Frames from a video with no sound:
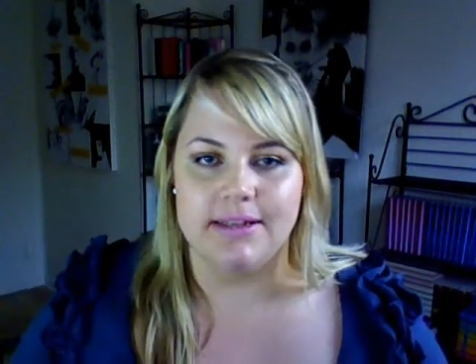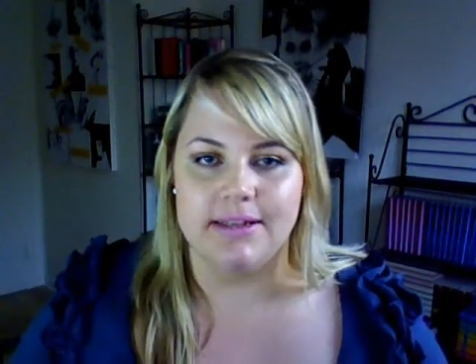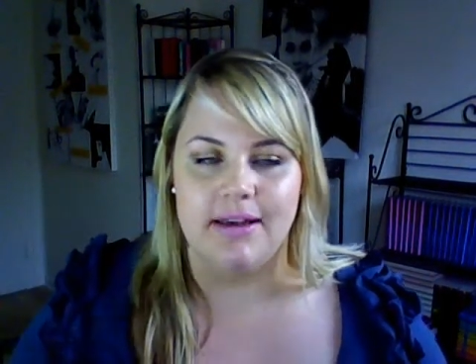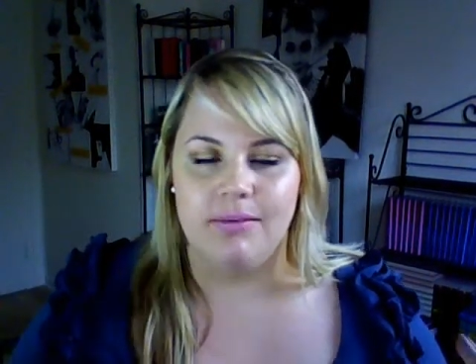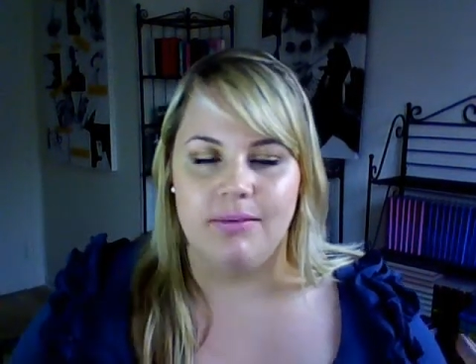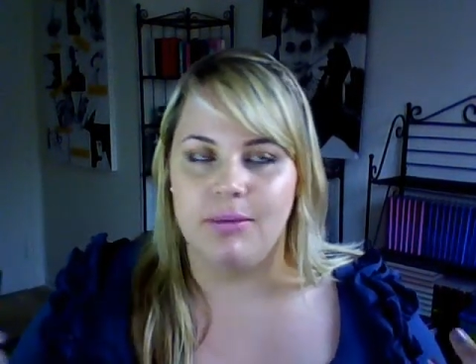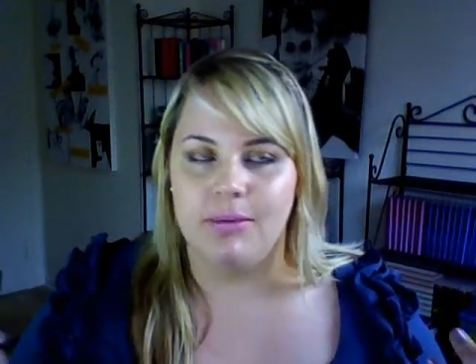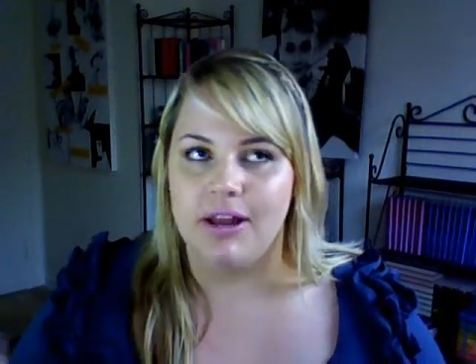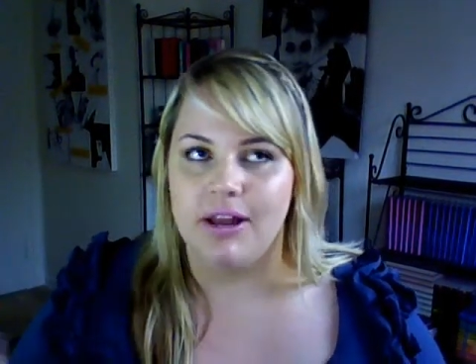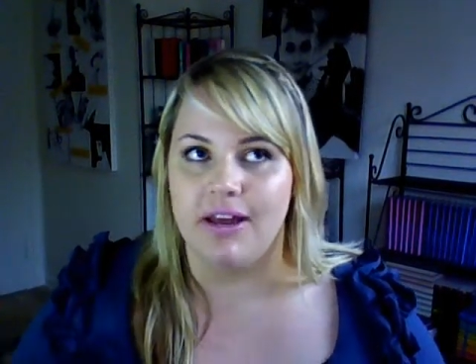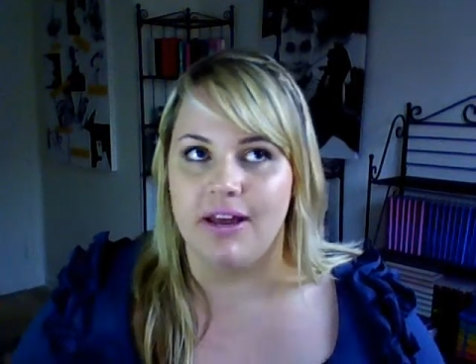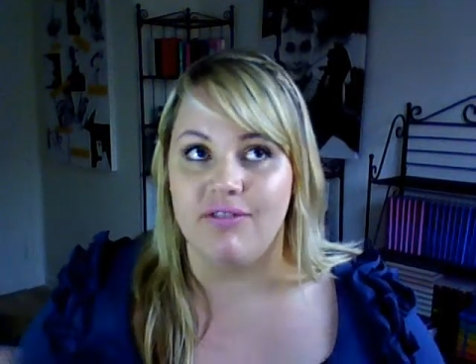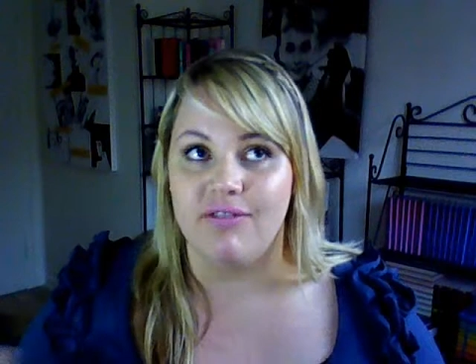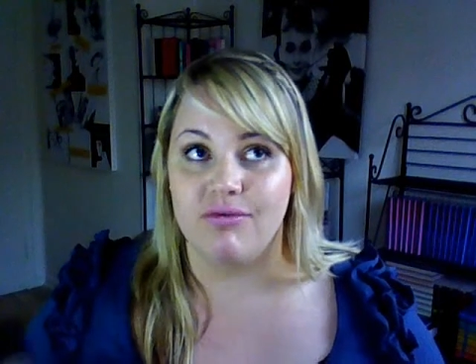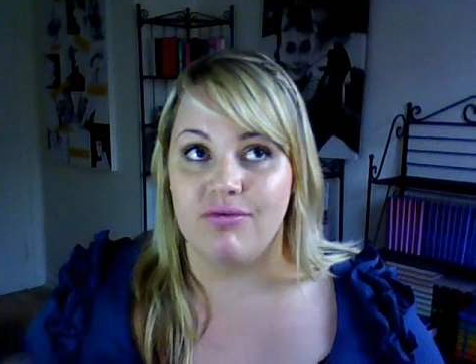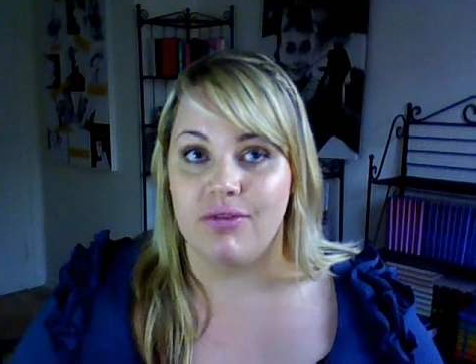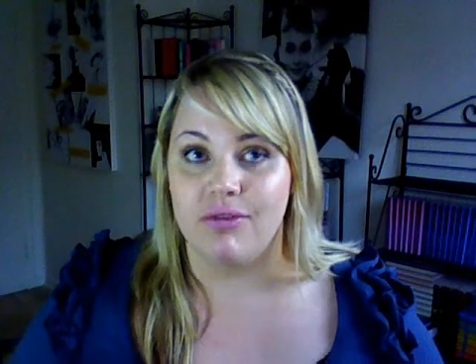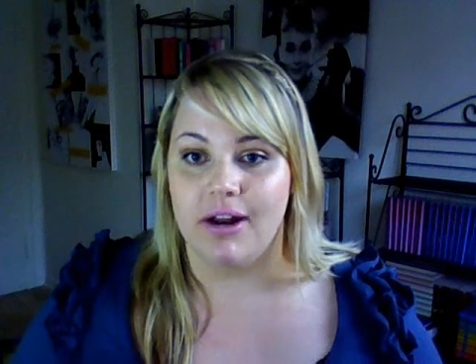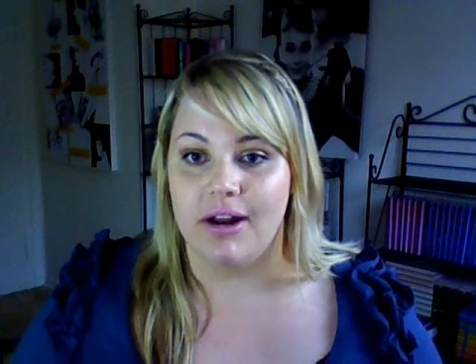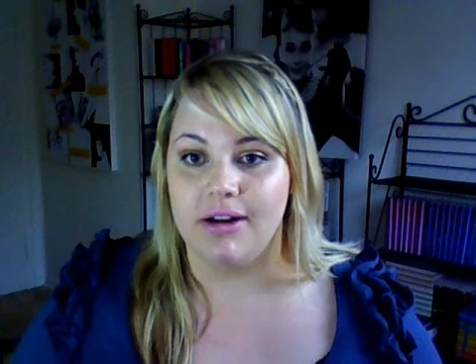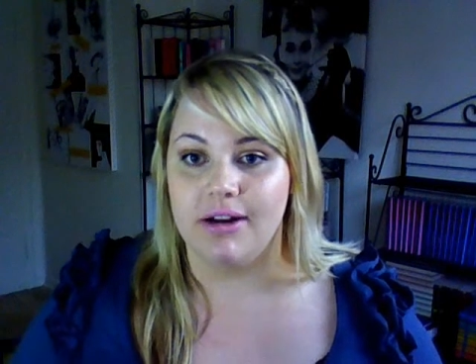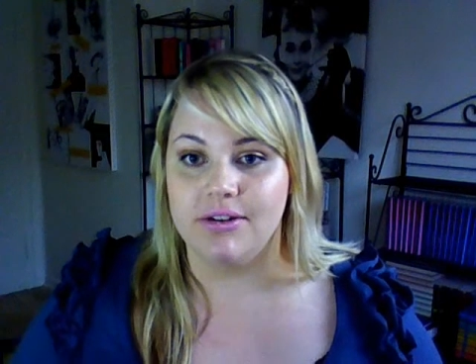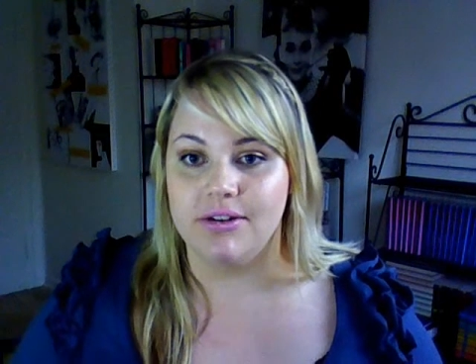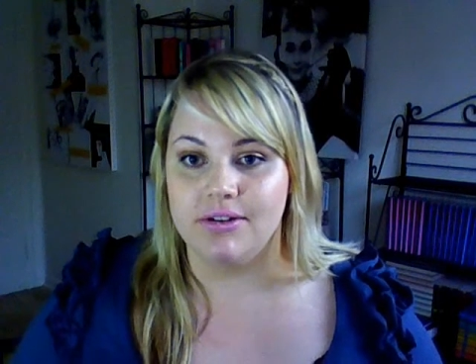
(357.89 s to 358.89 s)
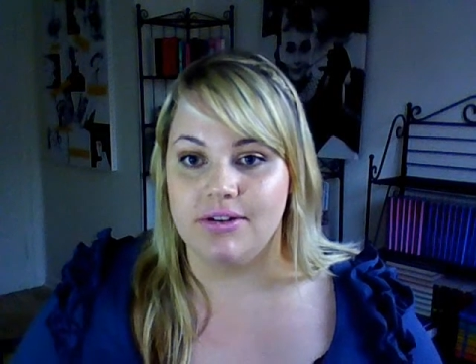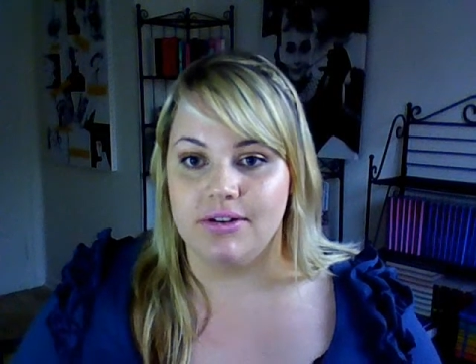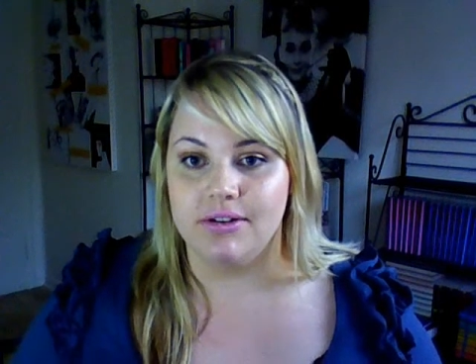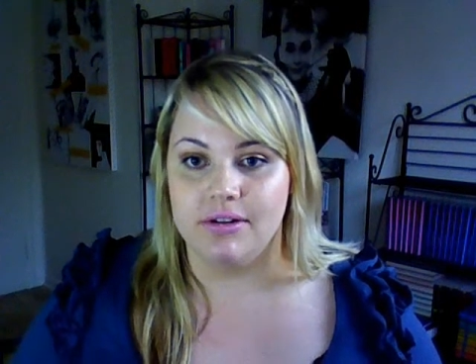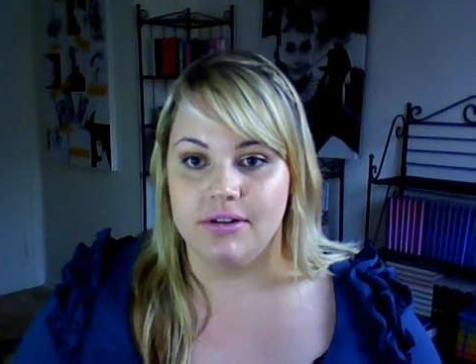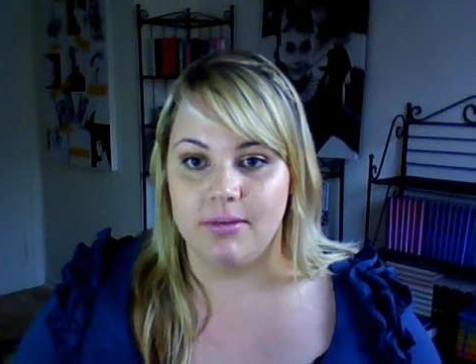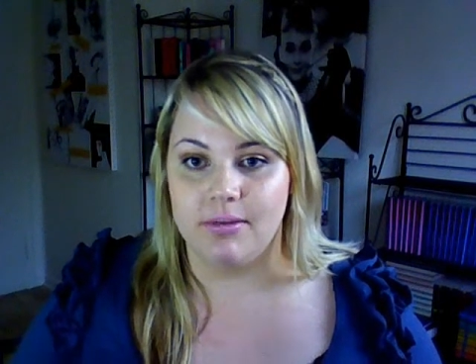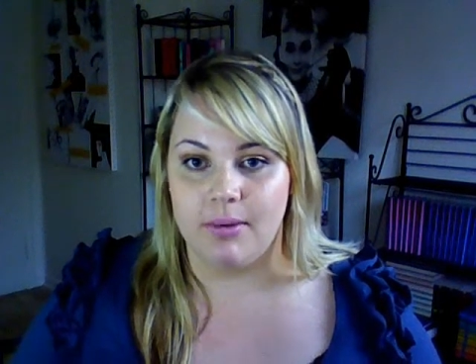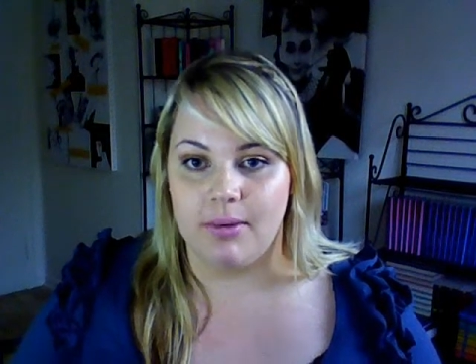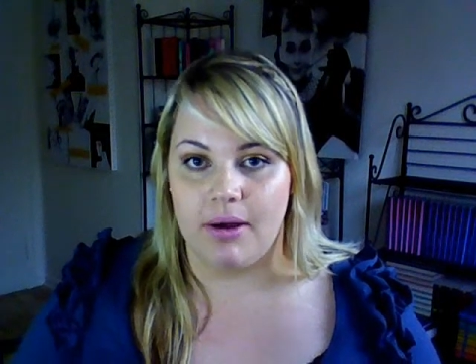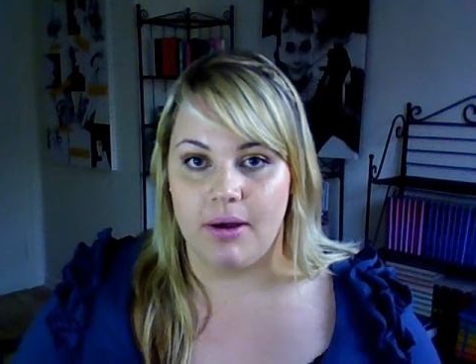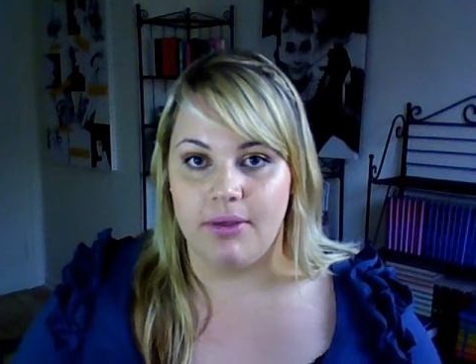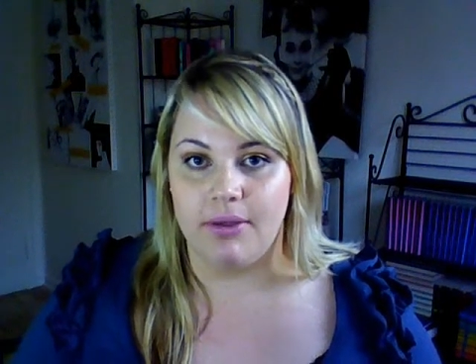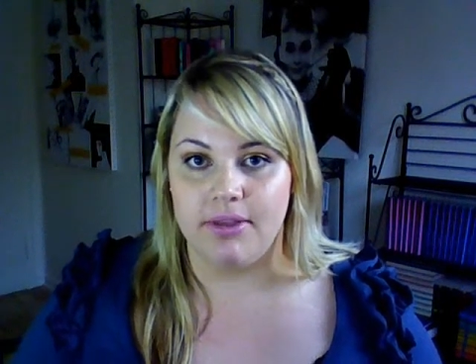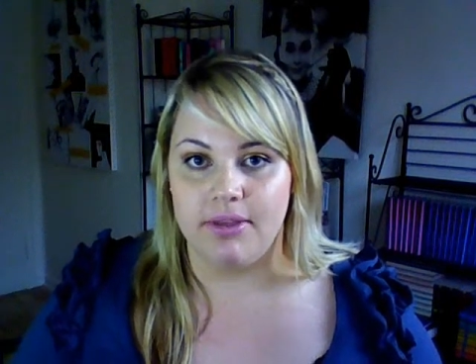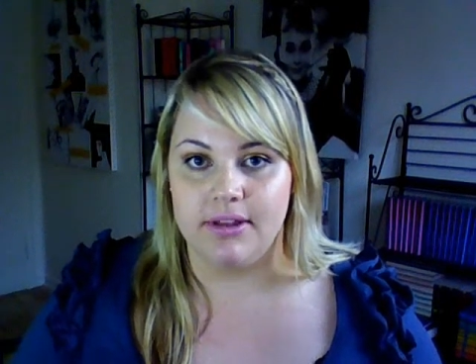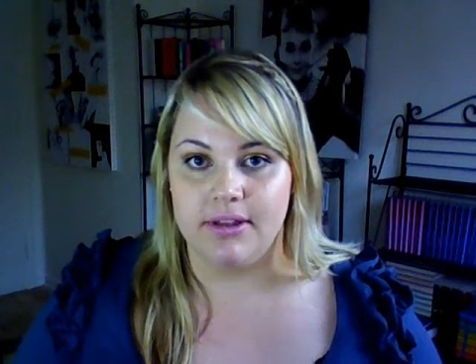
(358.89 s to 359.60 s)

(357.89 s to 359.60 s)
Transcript: I mean, I've read about